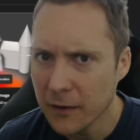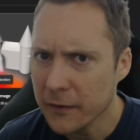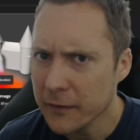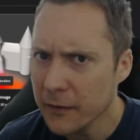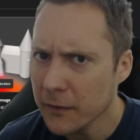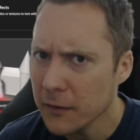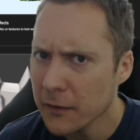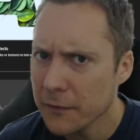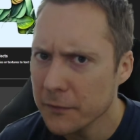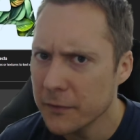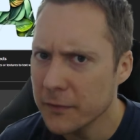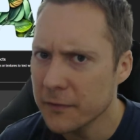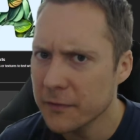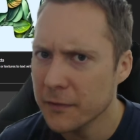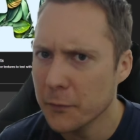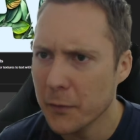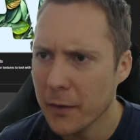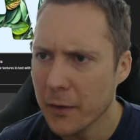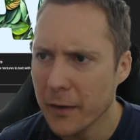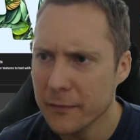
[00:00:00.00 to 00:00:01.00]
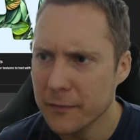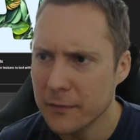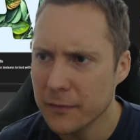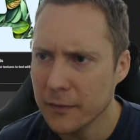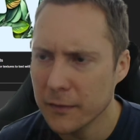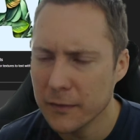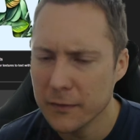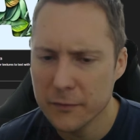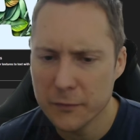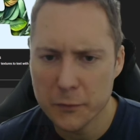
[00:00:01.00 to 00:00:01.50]
I don't know if you still have
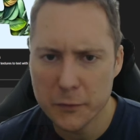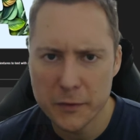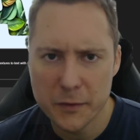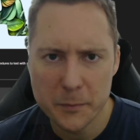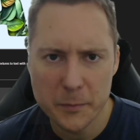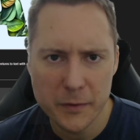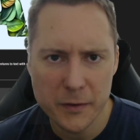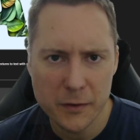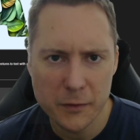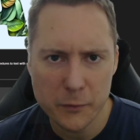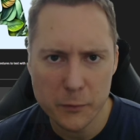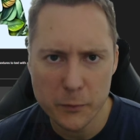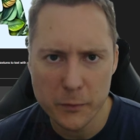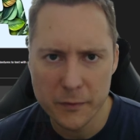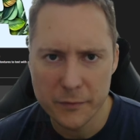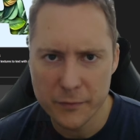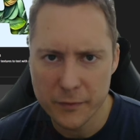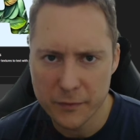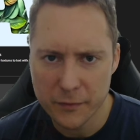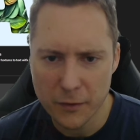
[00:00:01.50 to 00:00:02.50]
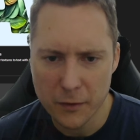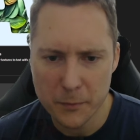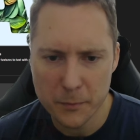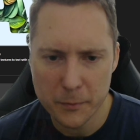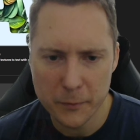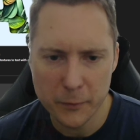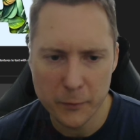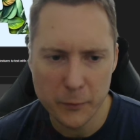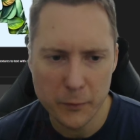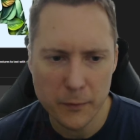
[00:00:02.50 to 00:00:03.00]
to join the beta or if it's
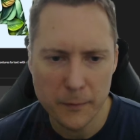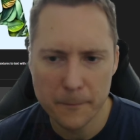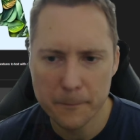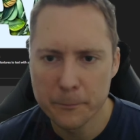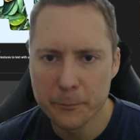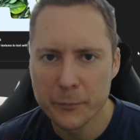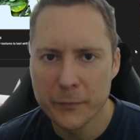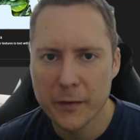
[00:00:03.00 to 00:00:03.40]
open or not,